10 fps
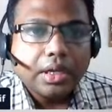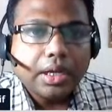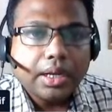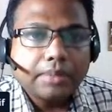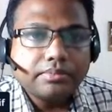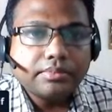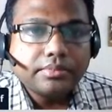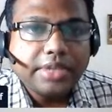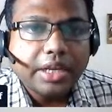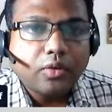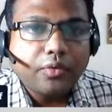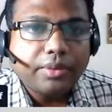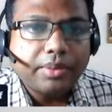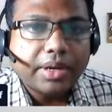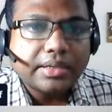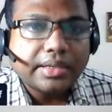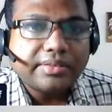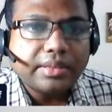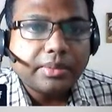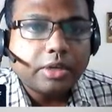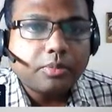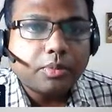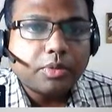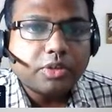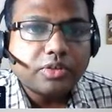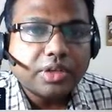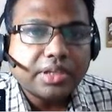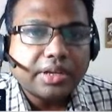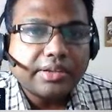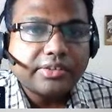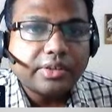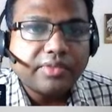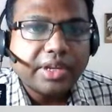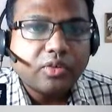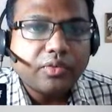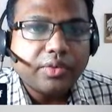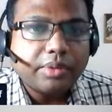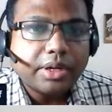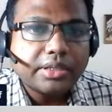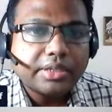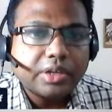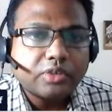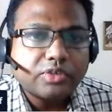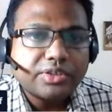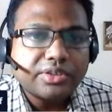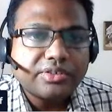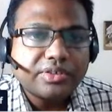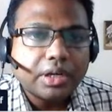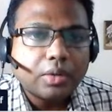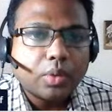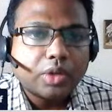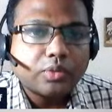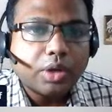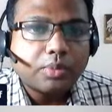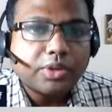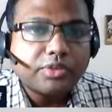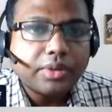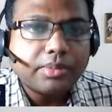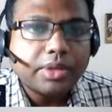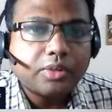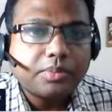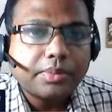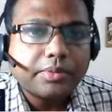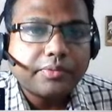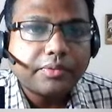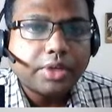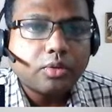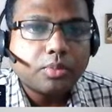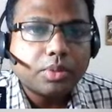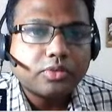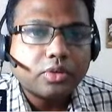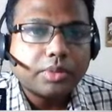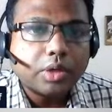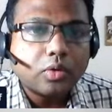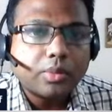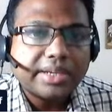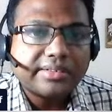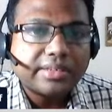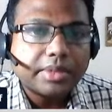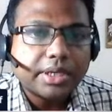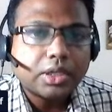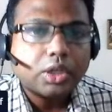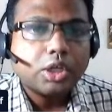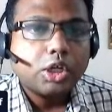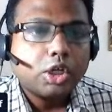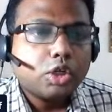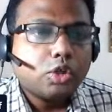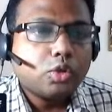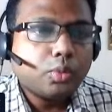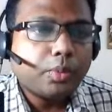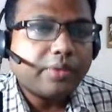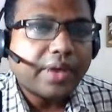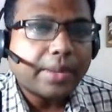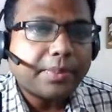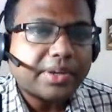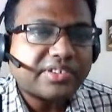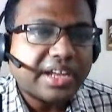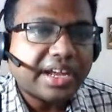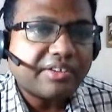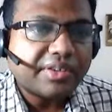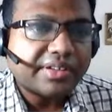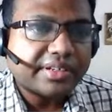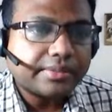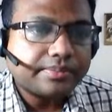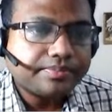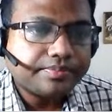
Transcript: uh, Dengue fever, estimated population at the risk of dengue fever in the Southeast Asia was 1.3 billion people, 52% of the global estimated, 2.5% at risk.